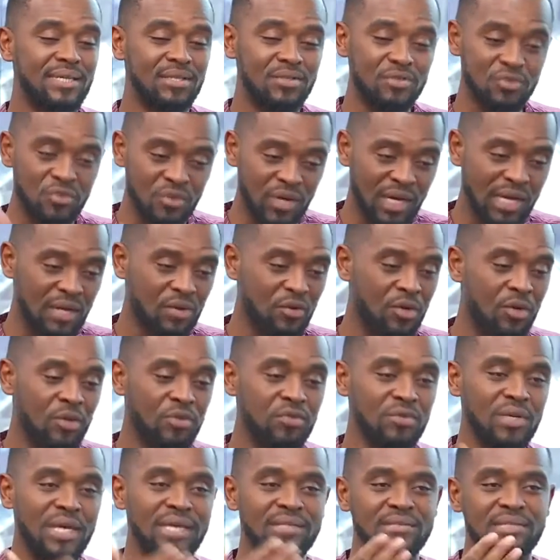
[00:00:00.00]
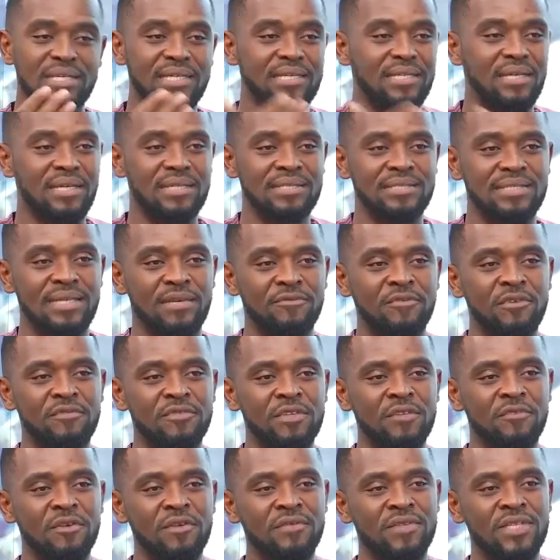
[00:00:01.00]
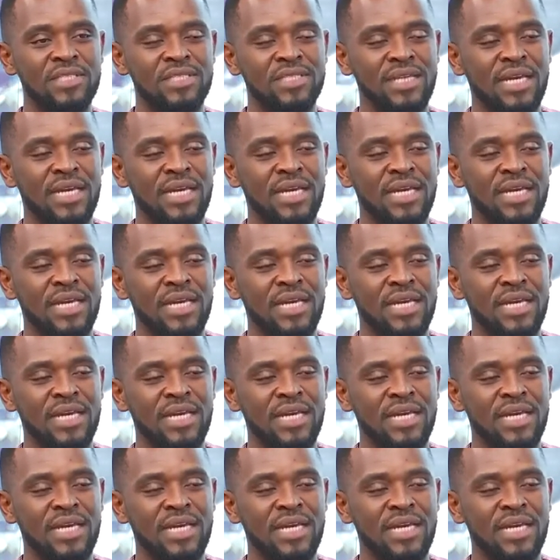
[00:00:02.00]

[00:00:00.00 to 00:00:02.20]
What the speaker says: you are going to, it's a 50-50